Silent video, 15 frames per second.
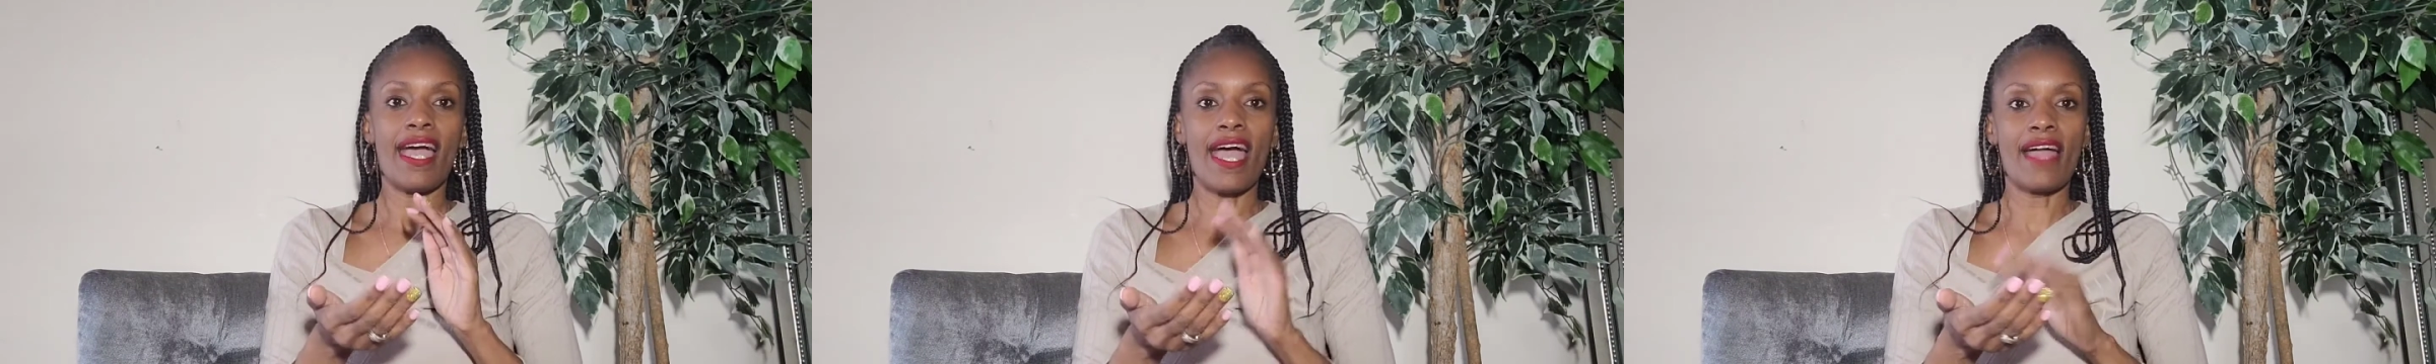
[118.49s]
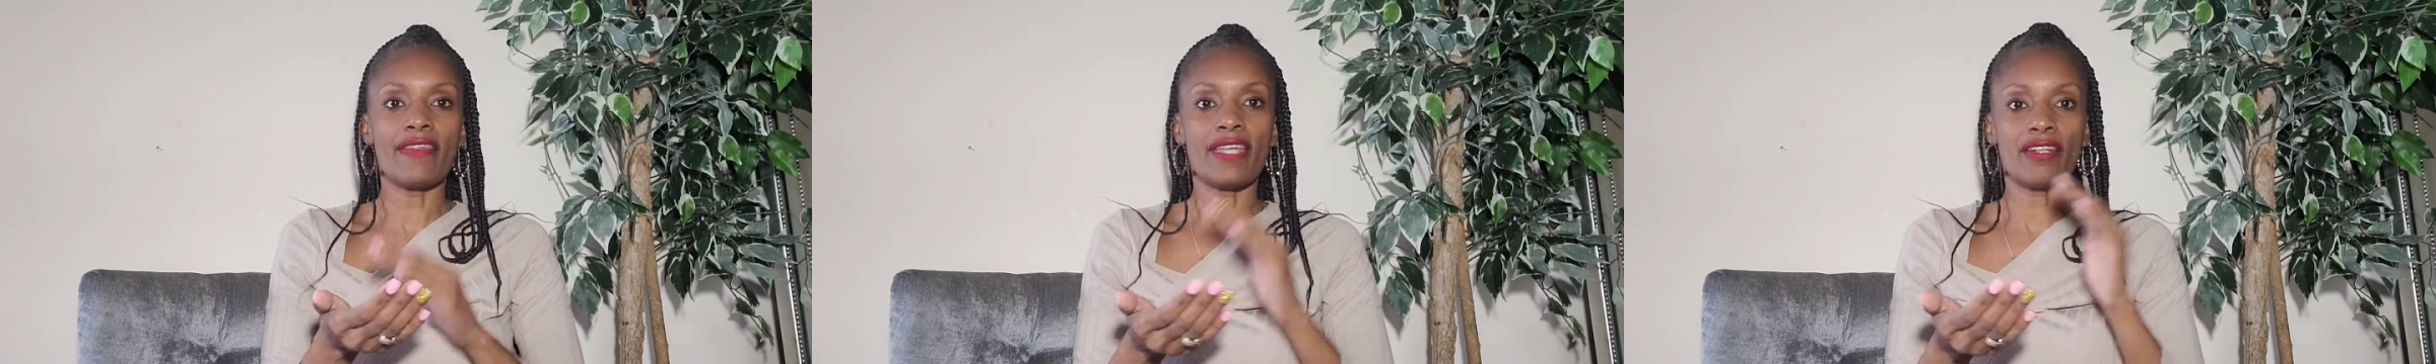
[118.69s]

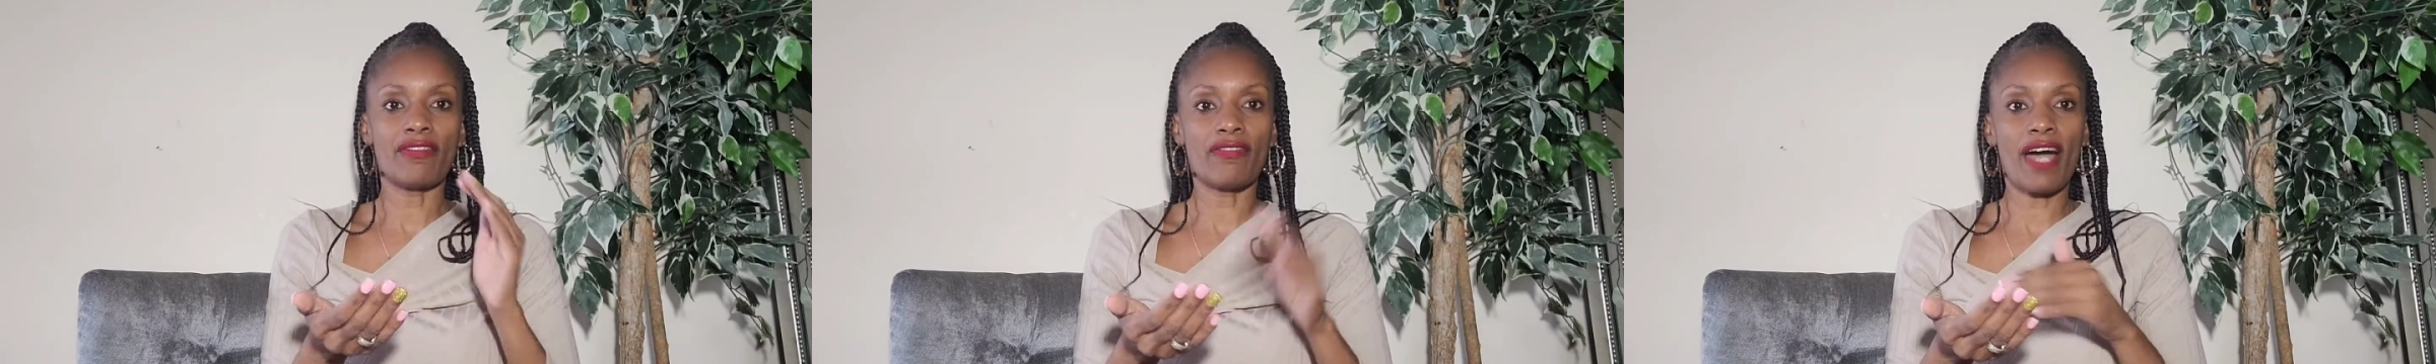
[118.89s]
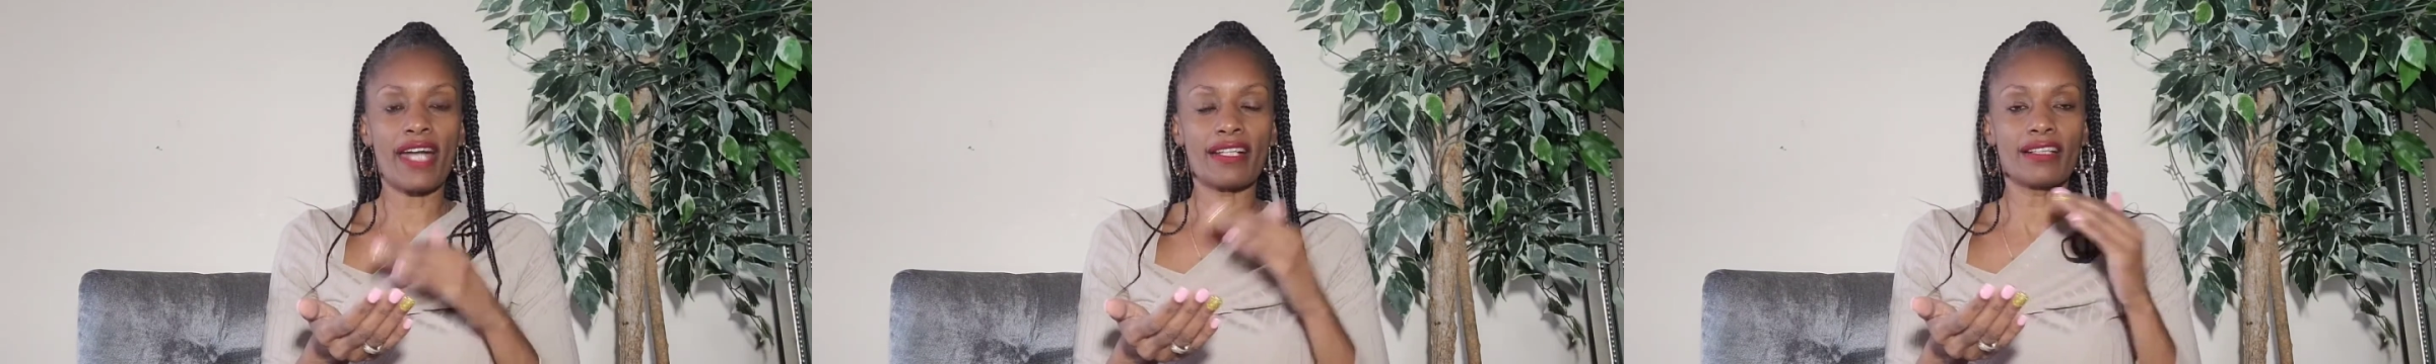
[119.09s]
And
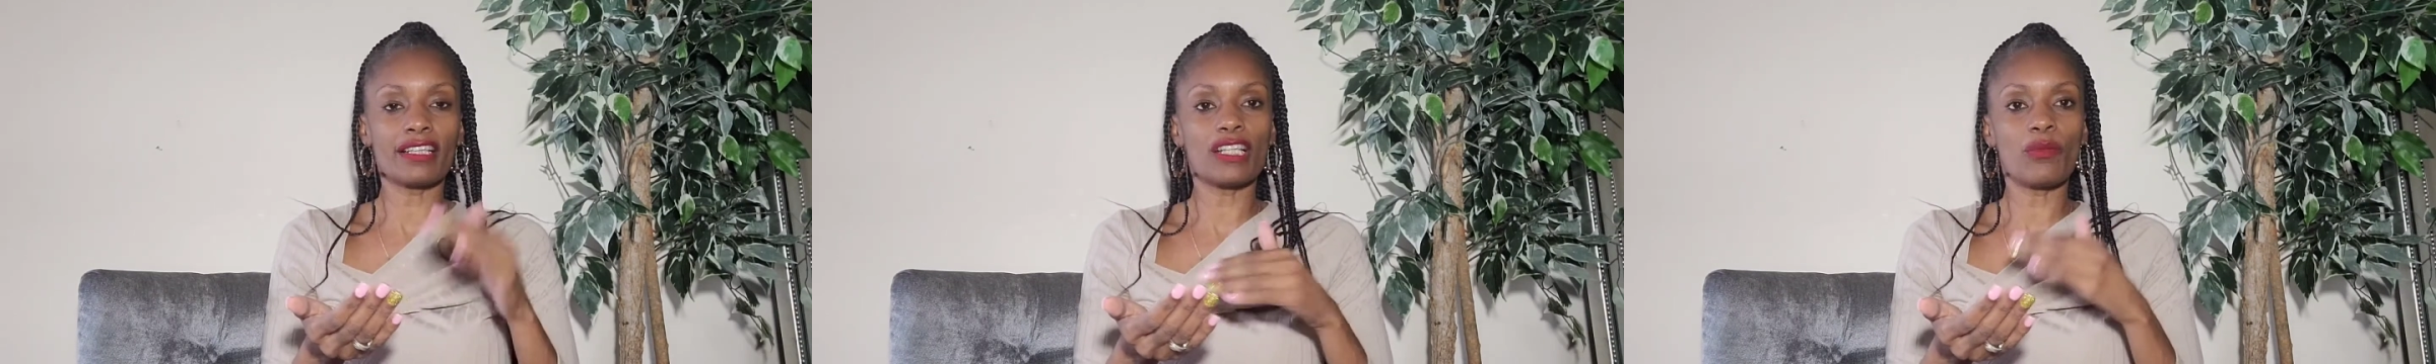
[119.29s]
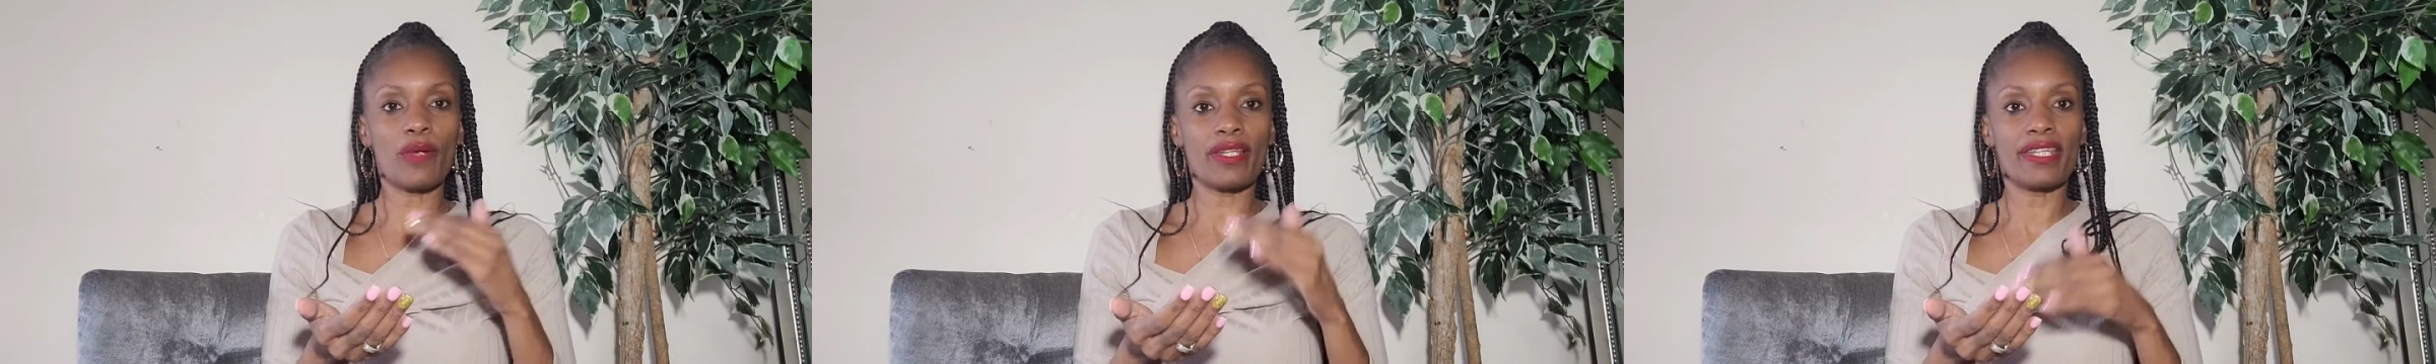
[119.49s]
then
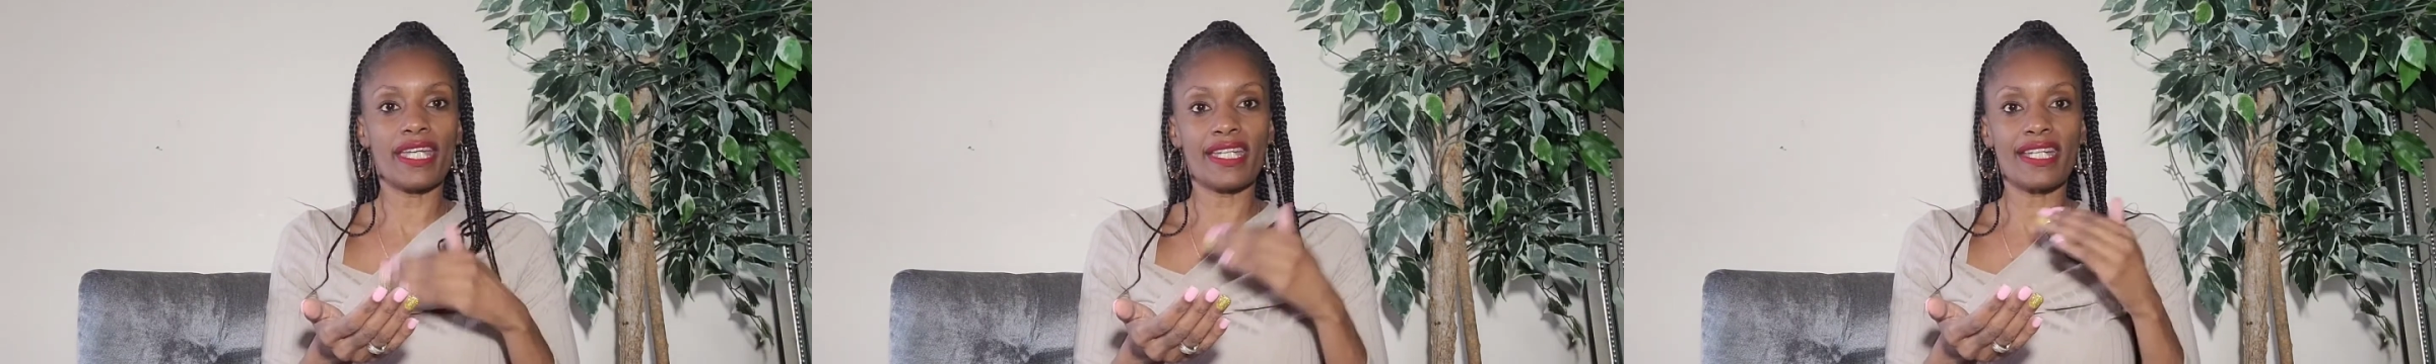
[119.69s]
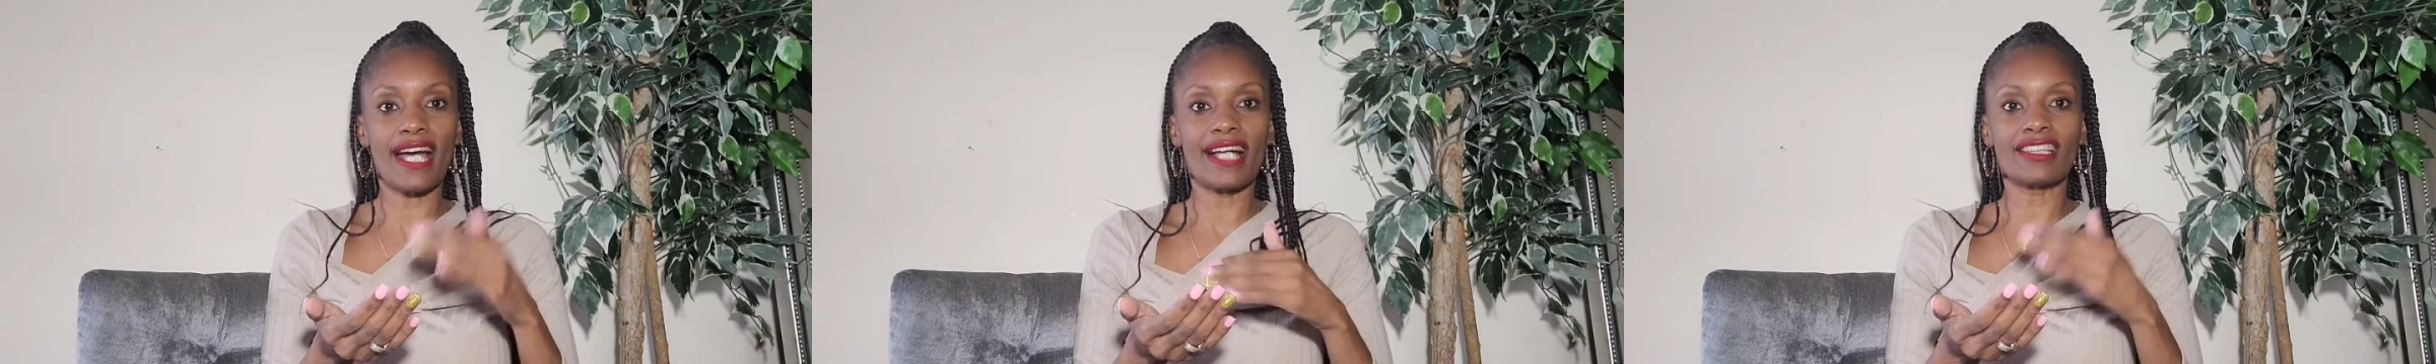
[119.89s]
finally, when
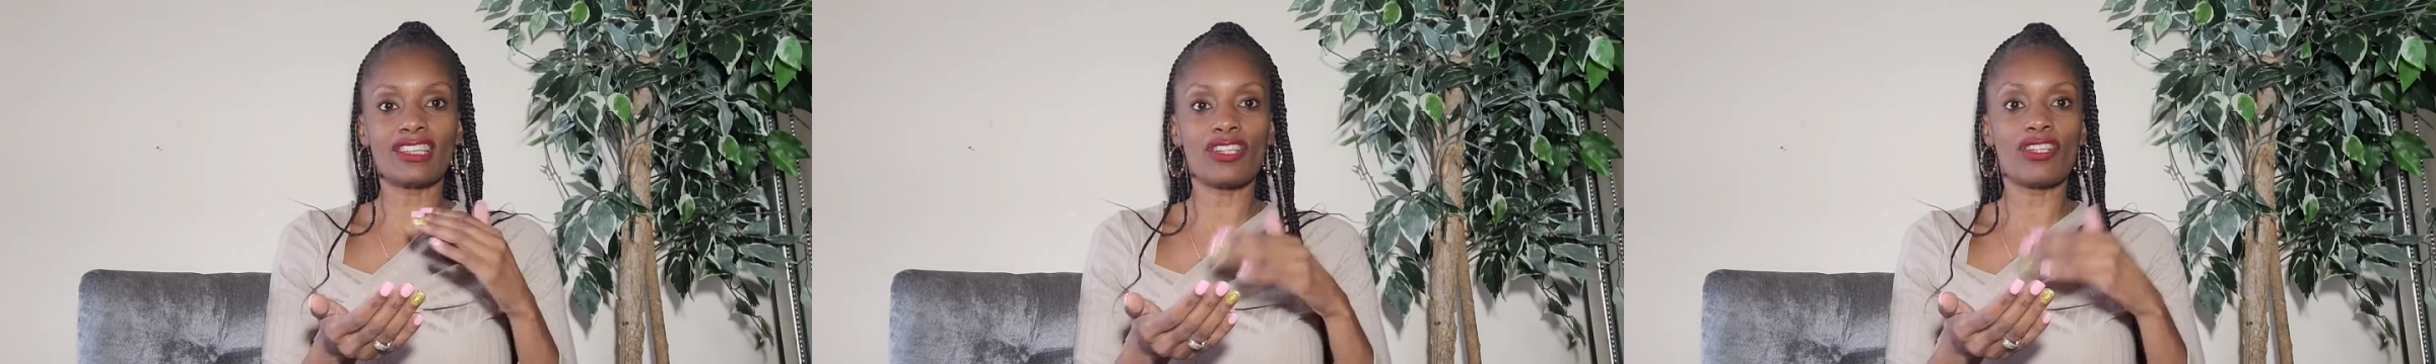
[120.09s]
they got